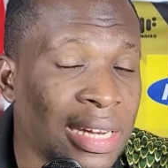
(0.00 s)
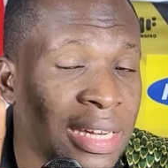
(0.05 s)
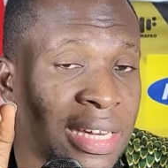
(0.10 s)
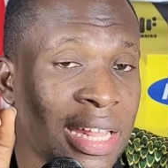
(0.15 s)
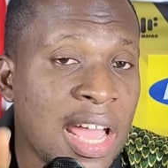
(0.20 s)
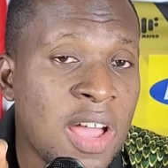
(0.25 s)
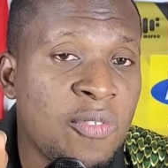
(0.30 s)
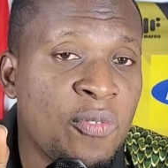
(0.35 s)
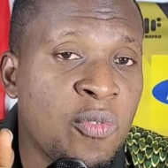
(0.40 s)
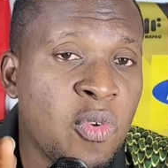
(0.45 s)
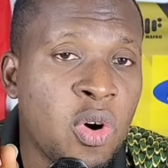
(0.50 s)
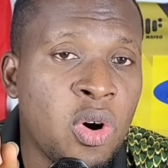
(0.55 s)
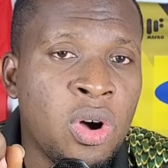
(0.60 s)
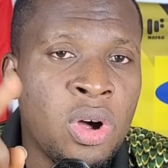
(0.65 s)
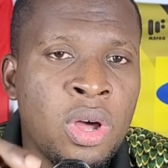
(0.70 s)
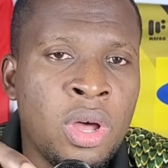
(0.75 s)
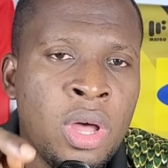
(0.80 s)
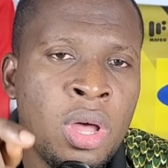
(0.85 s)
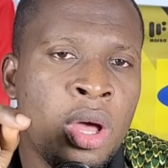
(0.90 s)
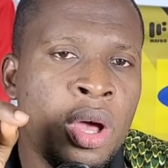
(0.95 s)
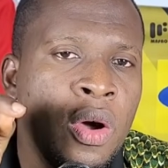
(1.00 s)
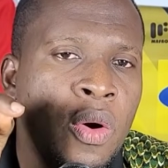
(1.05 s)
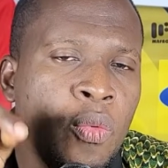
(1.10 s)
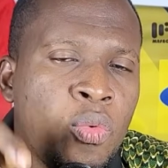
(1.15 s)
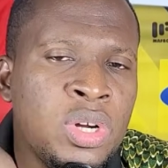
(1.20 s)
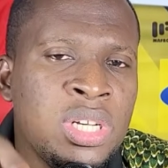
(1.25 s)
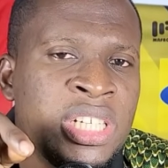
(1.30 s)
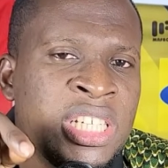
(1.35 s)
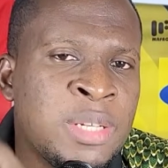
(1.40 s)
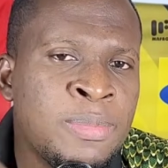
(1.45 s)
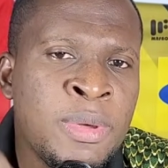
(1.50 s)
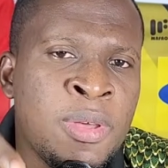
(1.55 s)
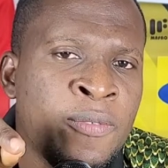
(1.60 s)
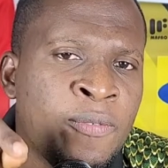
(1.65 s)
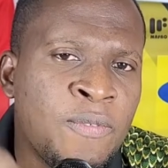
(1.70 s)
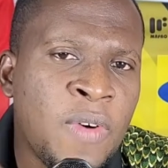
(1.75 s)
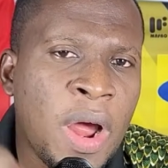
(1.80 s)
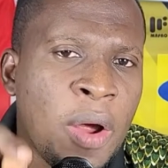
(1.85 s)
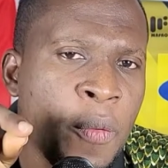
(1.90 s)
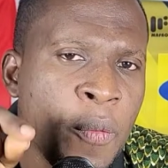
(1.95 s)
Therefore, one team
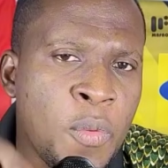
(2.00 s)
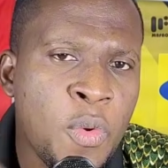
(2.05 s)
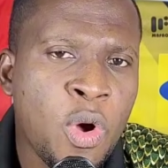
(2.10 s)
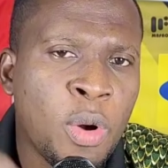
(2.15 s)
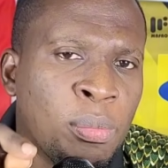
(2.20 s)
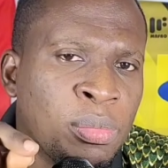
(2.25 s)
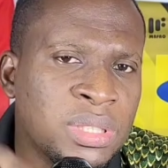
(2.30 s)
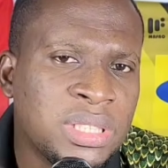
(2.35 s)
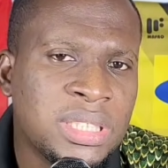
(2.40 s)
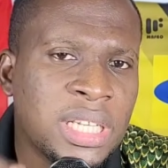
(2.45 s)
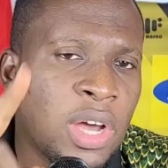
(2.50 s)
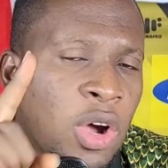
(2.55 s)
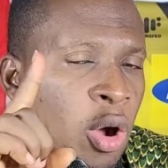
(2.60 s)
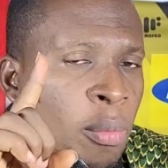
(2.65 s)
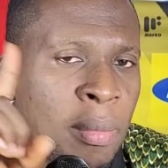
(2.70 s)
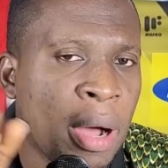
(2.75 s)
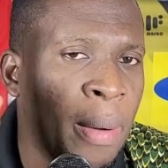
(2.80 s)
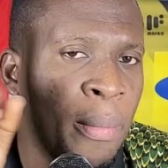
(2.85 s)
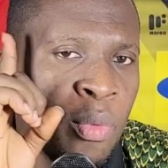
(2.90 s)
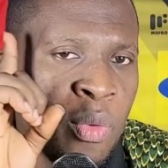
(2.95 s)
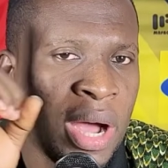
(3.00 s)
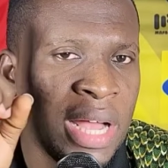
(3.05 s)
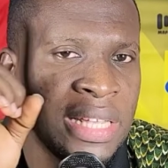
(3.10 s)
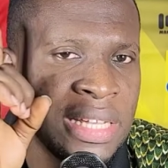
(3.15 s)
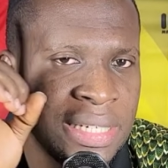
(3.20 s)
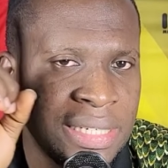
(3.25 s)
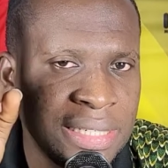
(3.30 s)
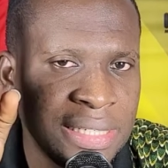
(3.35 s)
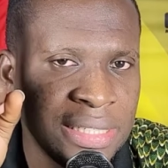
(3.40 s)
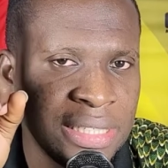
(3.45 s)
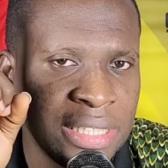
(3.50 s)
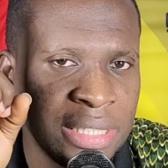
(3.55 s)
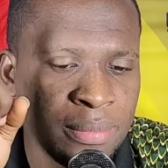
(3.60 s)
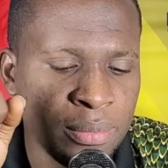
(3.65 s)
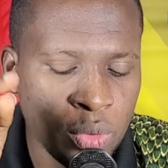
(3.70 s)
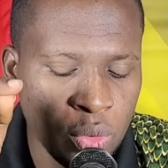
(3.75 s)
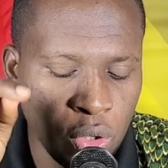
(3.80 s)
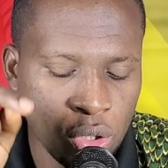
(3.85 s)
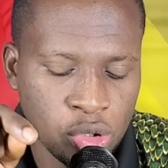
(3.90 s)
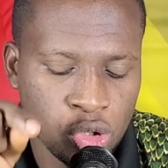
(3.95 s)
fan we almost say omam anye
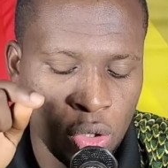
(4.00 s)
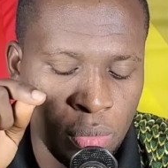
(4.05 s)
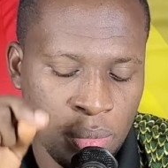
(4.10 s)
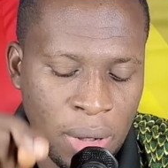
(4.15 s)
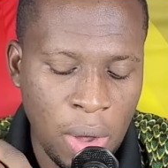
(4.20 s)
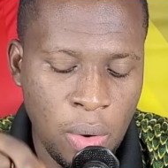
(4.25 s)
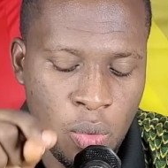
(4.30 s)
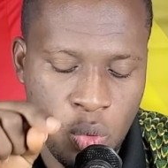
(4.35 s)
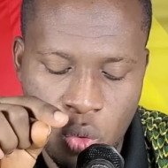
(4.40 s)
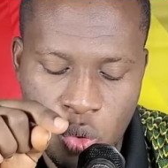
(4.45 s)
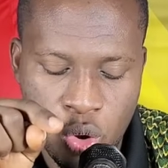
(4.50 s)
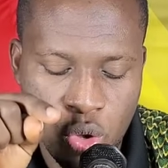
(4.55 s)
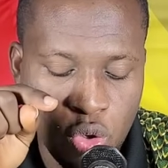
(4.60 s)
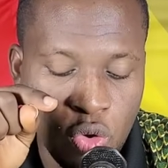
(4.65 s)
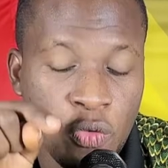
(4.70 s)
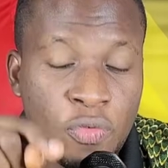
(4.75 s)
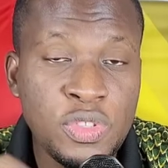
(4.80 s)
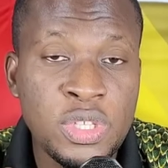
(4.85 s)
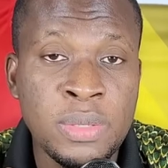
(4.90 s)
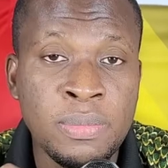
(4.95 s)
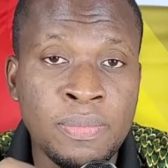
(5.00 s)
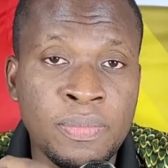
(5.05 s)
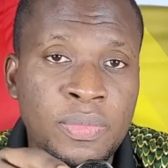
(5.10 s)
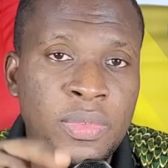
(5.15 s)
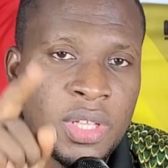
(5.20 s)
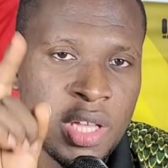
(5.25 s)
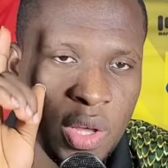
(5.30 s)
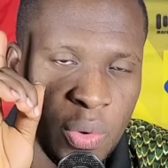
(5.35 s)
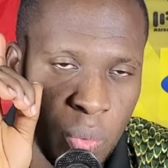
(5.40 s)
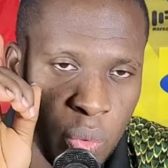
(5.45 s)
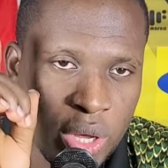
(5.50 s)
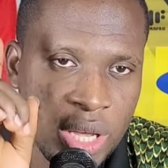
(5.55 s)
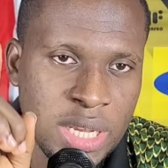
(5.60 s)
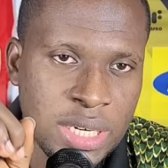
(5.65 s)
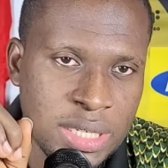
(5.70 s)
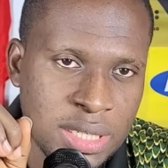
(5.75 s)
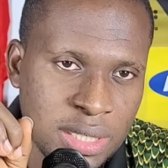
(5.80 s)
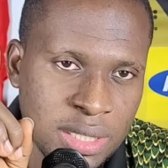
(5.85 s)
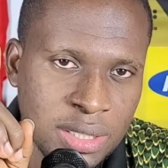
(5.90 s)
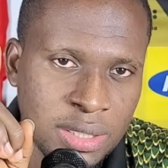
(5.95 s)
training because oma ko youth team
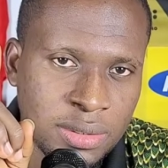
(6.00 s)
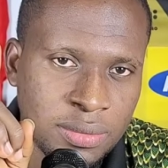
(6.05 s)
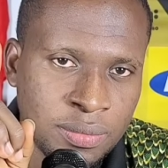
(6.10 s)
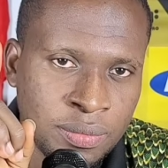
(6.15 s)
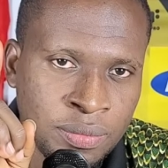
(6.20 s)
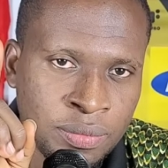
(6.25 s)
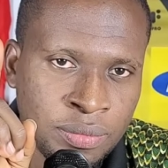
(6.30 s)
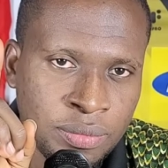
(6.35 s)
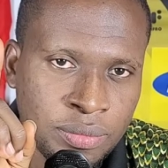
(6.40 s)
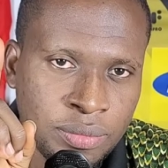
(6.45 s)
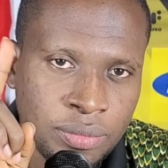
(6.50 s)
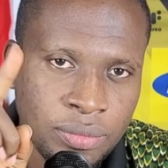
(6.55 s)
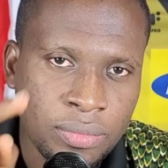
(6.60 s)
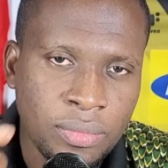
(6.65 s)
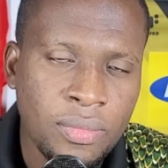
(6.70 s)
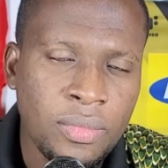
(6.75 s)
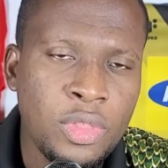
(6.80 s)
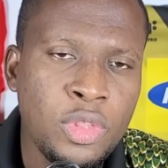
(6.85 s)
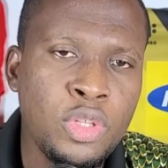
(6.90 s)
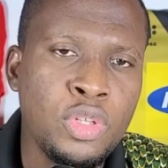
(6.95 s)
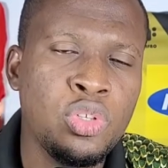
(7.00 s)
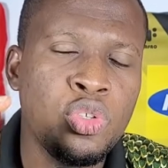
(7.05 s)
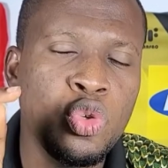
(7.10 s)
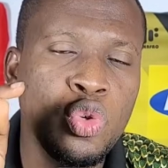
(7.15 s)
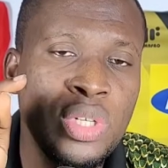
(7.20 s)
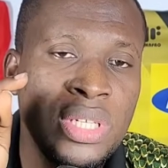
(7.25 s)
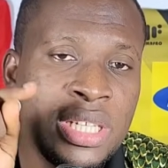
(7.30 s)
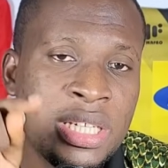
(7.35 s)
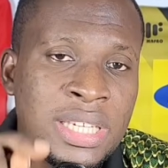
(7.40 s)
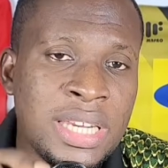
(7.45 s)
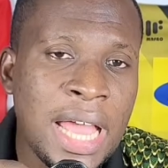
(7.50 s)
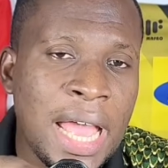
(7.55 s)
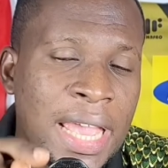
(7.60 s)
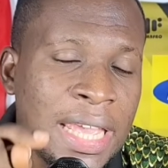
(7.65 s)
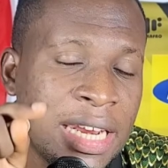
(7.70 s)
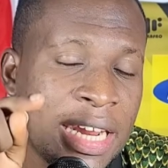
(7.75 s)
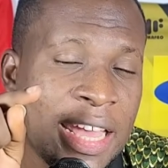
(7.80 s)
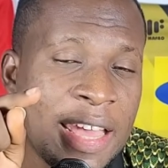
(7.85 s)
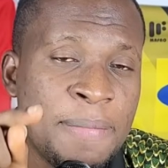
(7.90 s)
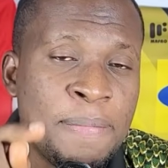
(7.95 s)
ekoye training. So
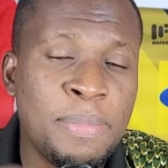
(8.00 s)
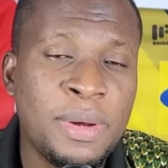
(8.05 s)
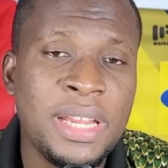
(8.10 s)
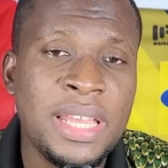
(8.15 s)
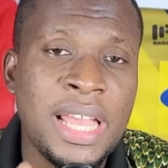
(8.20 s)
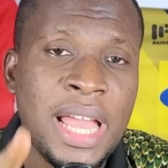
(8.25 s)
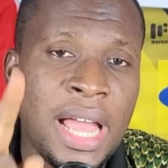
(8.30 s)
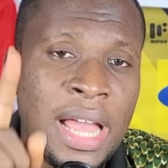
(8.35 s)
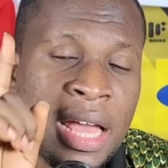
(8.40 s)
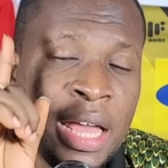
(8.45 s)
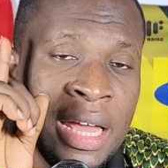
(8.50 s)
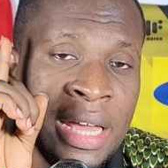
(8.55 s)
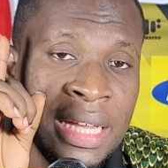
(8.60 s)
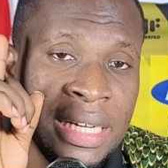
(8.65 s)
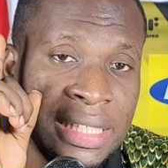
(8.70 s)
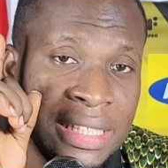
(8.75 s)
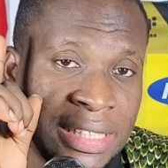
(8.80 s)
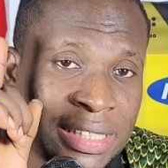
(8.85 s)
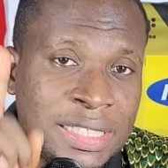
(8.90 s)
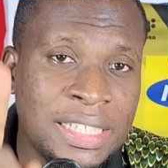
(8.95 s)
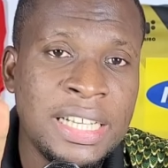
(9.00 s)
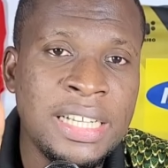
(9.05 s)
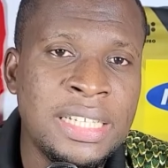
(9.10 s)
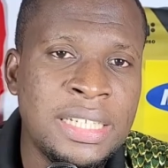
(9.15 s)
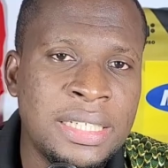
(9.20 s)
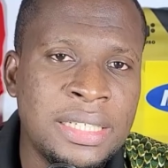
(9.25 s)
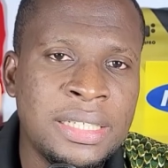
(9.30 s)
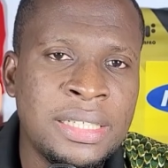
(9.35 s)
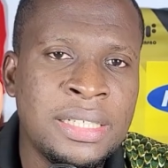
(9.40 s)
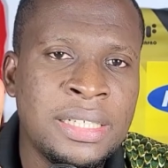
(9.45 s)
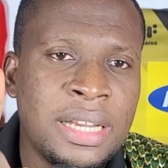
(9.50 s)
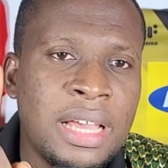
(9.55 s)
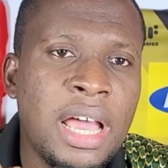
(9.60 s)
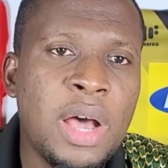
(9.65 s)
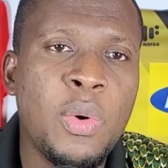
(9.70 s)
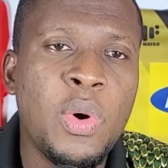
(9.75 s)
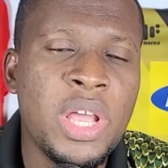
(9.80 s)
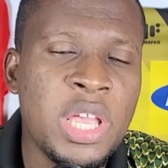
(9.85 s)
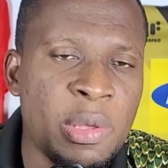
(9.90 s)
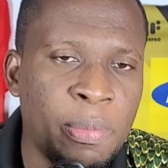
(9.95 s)
denying a player training
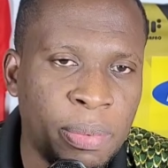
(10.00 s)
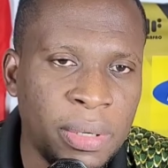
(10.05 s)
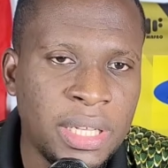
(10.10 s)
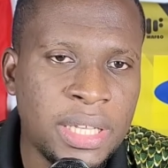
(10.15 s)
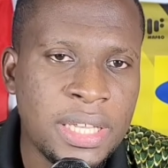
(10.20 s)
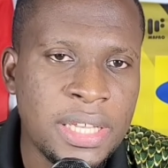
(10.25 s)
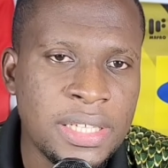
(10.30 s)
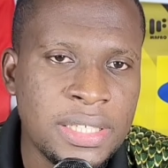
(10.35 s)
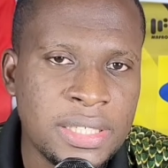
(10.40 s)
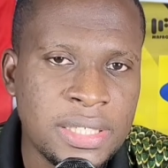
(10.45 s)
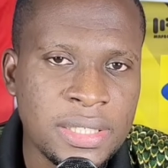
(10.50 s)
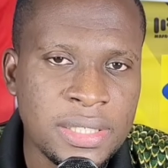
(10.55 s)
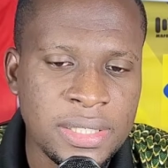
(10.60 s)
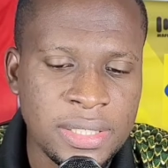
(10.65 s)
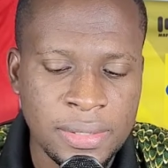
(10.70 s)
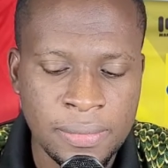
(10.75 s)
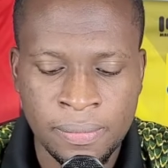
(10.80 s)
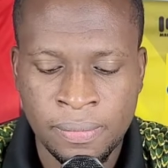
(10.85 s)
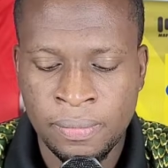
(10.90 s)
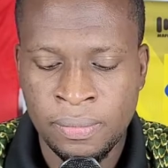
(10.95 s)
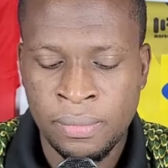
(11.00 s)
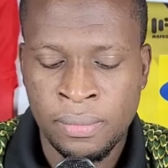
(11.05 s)
our implications.